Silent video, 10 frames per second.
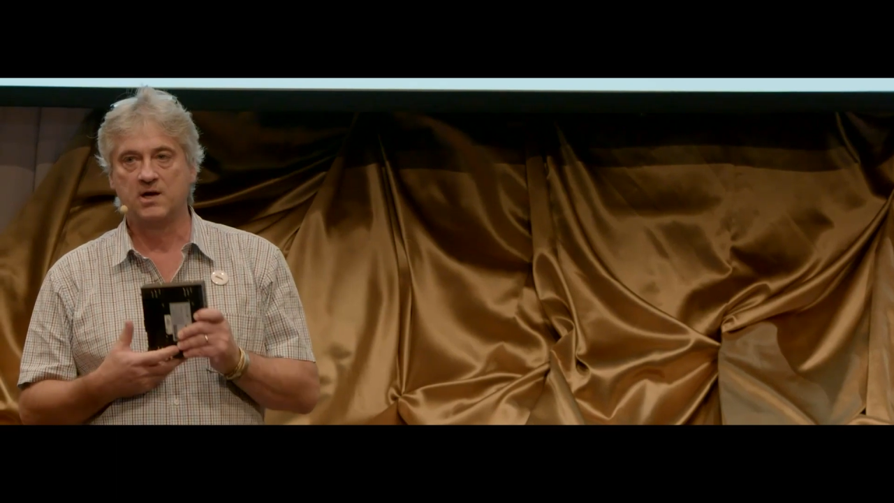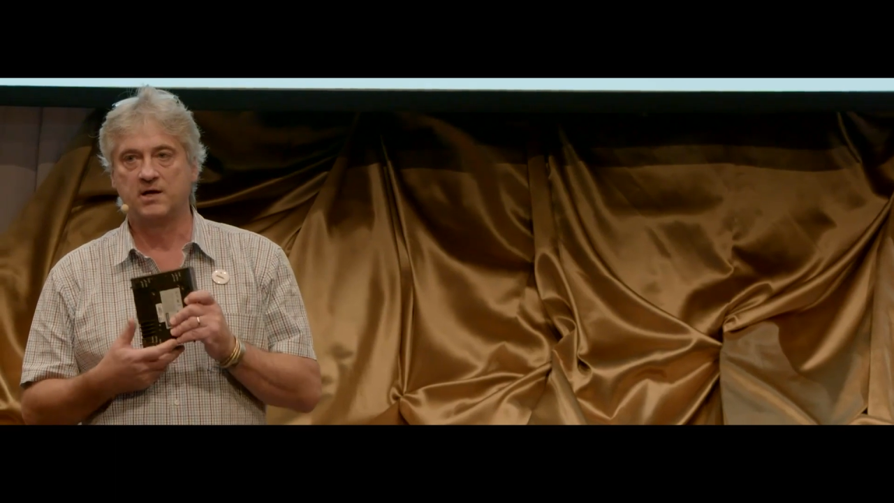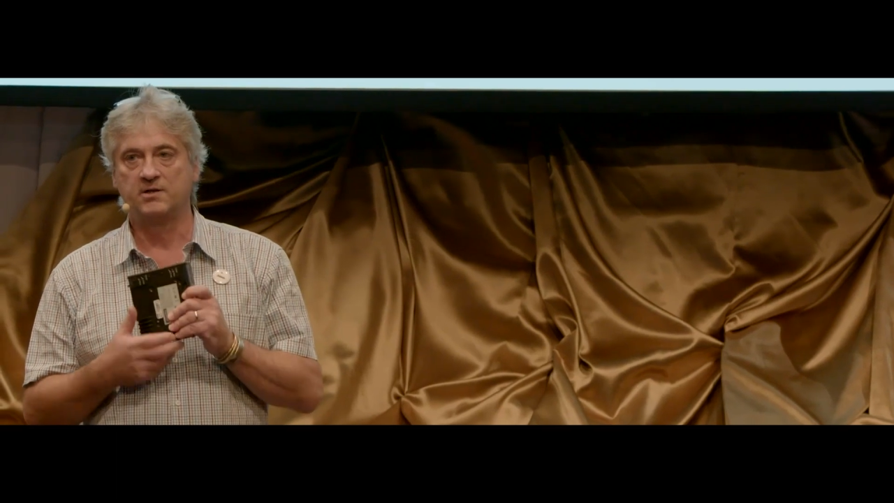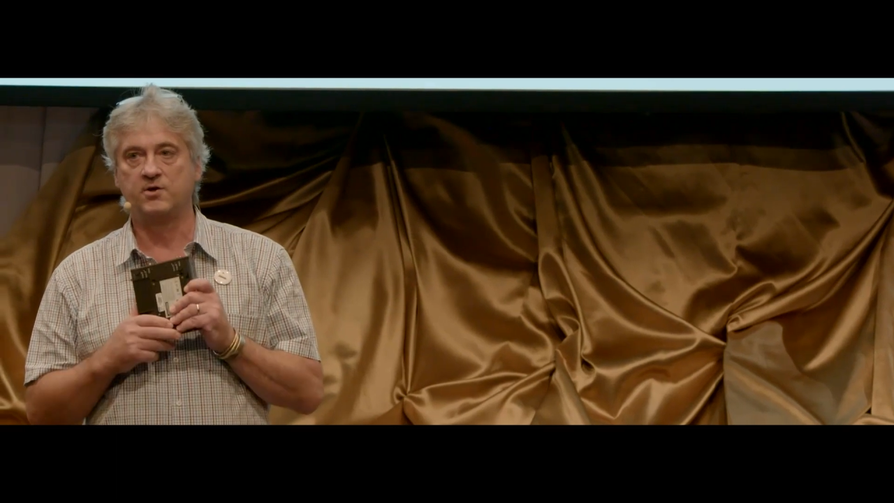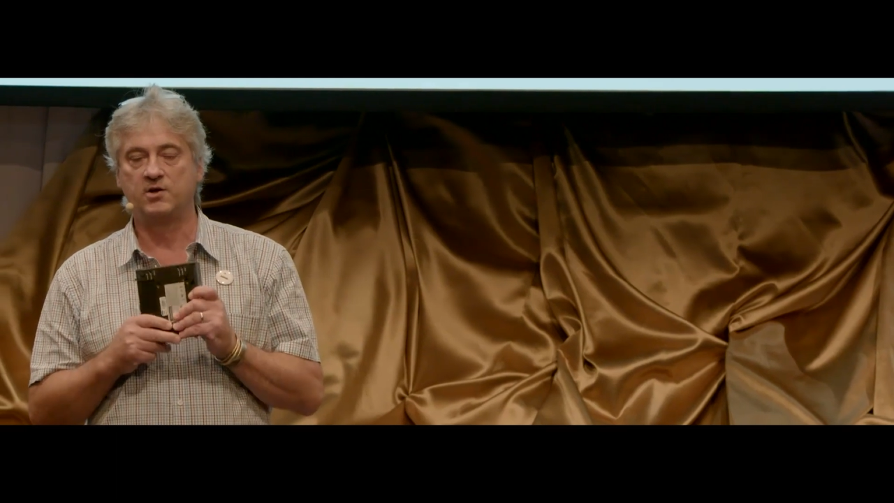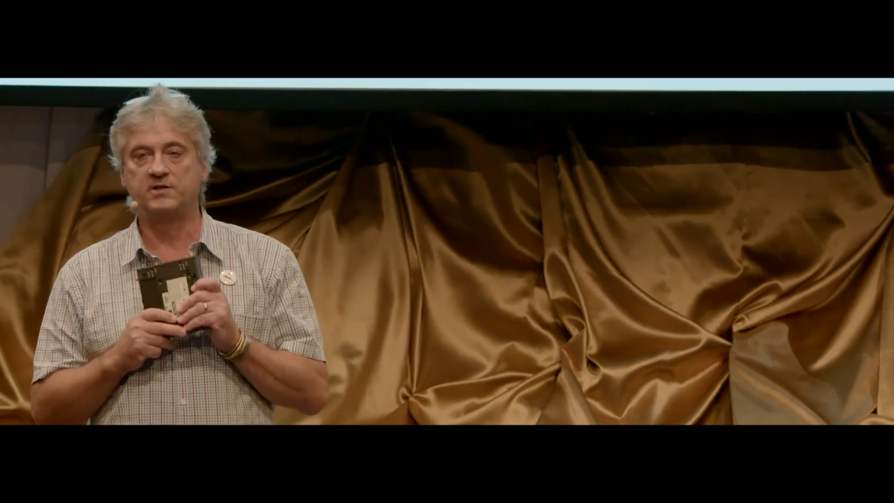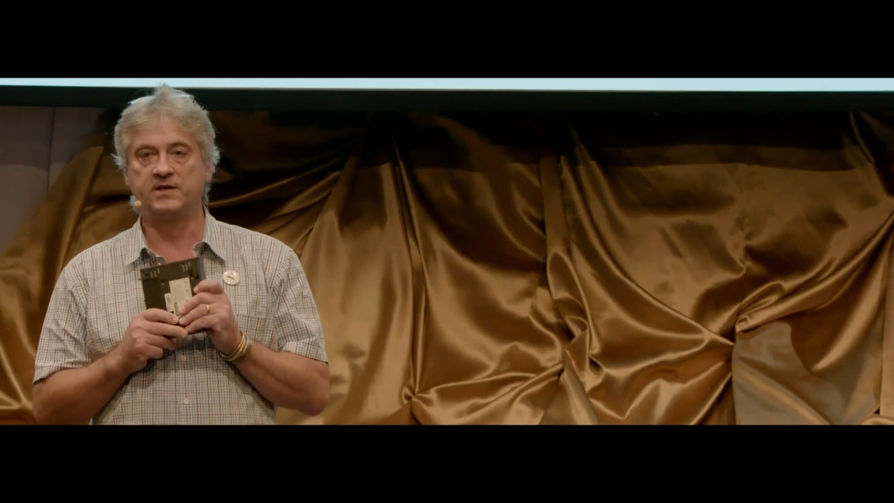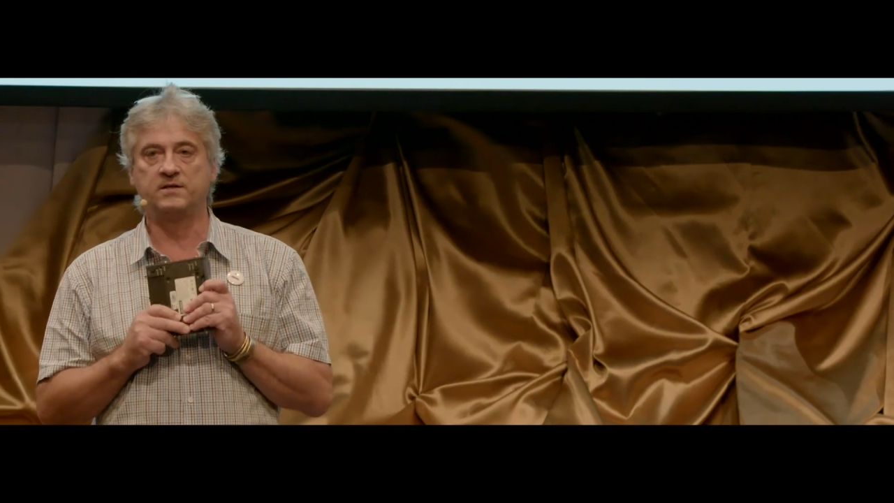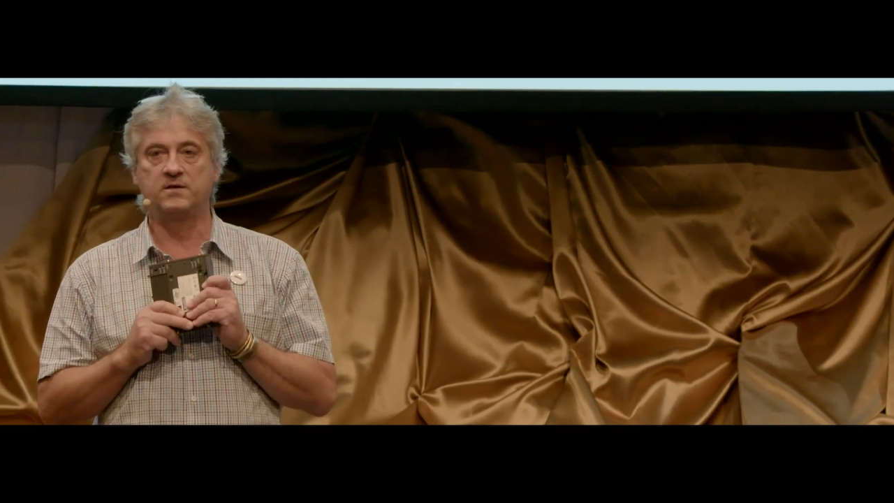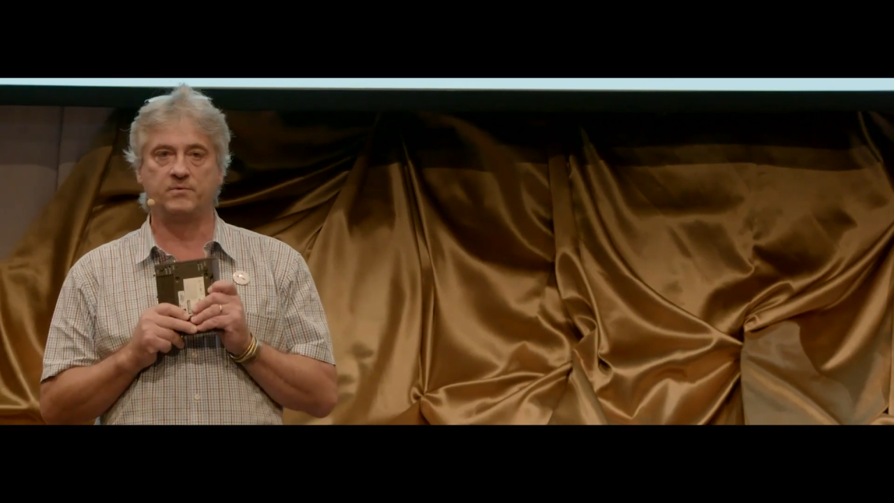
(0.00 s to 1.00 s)
And the only
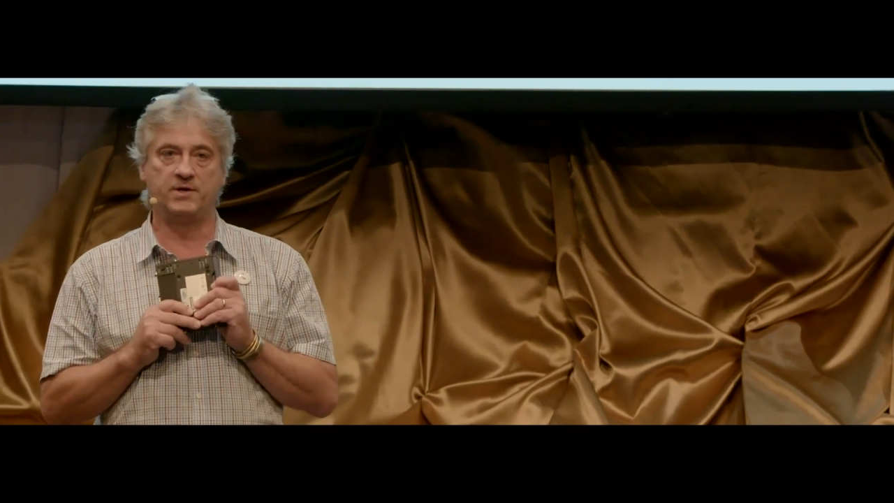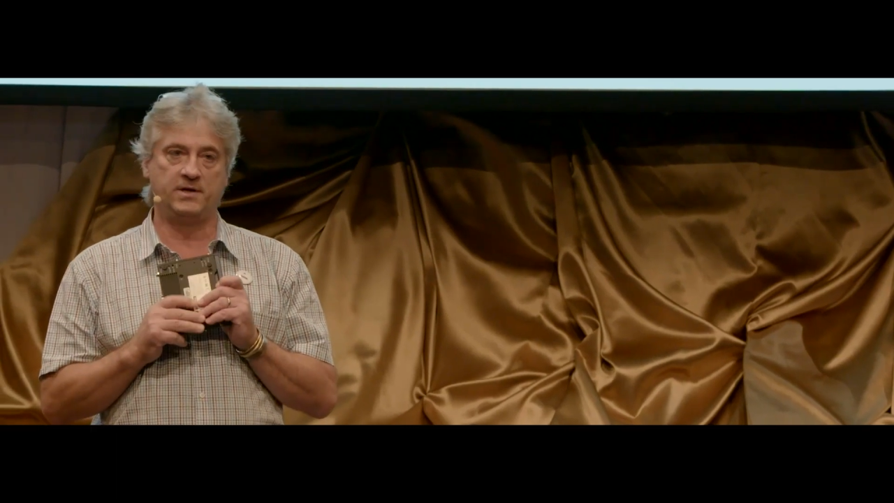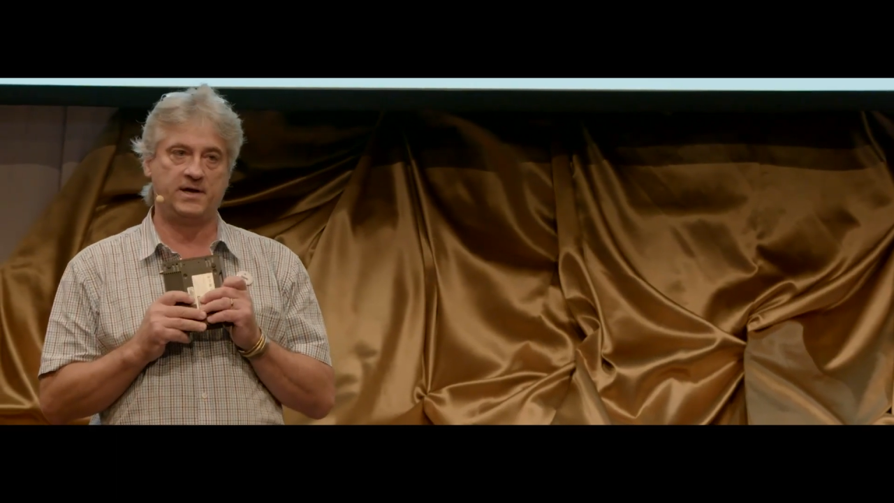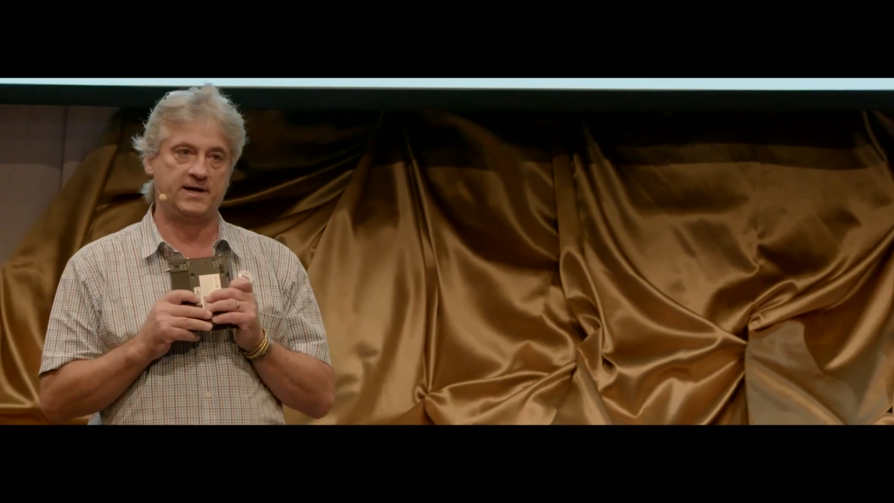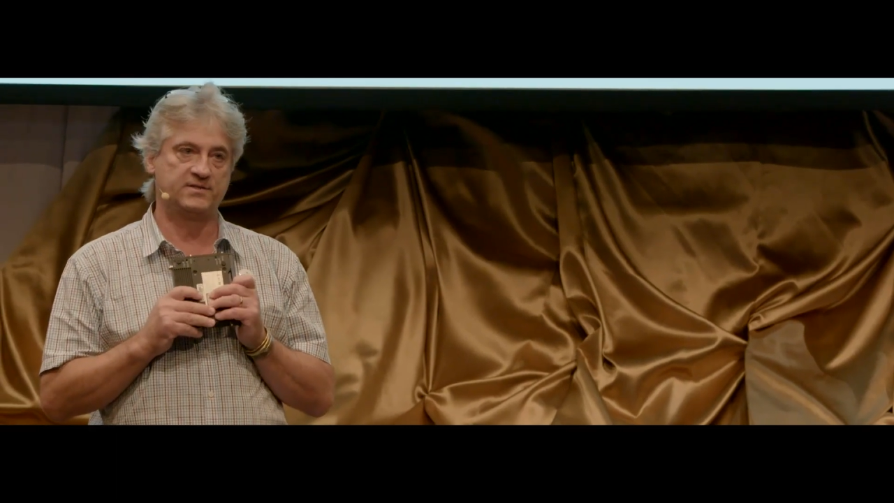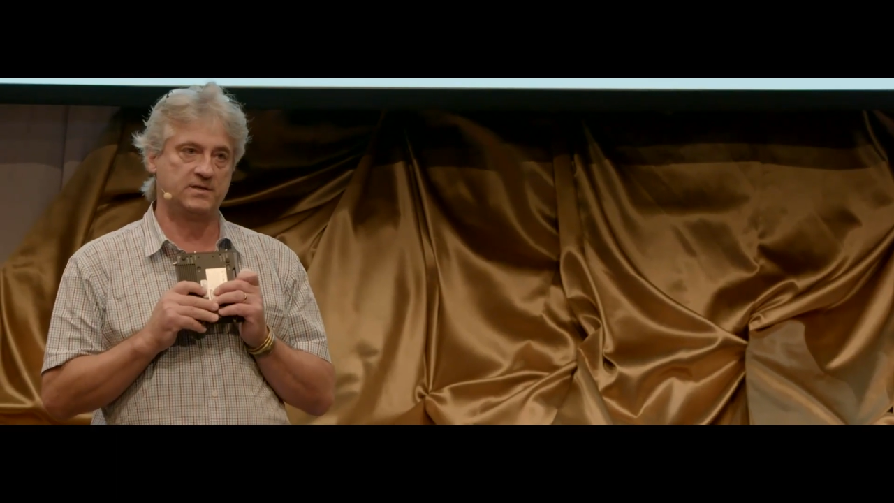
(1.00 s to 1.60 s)
thing that really has